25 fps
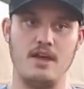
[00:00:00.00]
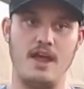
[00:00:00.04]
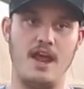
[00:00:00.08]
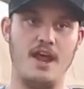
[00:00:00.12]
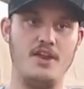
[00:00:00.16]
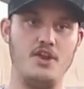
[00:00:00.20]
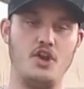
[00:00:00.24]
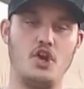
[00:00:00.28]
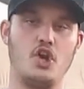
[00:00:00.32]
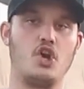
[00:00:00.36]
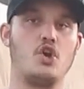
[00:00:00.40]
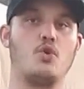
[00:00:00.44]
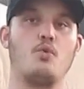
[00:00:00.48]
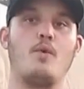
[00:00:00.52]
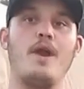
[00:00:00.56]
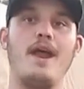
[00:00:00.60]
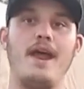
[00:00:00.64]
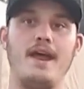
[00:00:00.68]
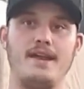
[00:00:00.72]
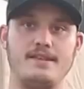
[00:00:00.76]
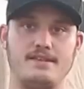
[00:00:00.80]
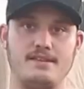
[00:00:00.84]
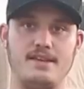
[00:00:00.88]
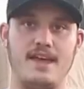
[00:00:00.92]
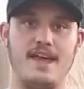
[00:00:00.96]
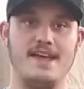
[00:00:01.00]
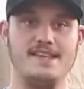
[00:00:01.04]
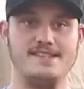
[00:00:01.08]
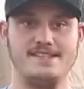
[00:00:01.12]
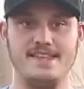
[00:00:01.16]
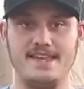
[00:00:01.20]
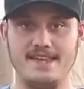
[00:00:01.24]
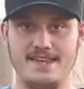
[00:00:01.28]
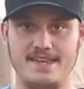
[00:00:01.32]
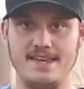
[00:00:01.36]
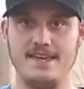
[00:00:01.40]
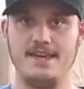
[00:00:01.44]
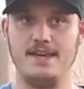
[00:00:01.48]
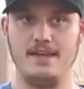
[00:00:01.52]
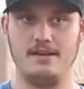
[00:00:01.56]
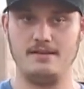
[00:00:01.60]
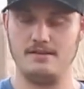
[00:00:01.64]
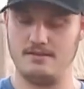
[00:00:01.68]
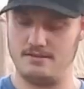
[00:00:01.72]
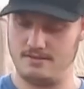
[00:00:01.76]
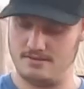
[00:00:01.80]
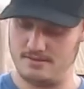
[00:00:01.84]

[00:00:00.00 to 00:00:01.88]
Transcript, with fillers: and they're correct as they get.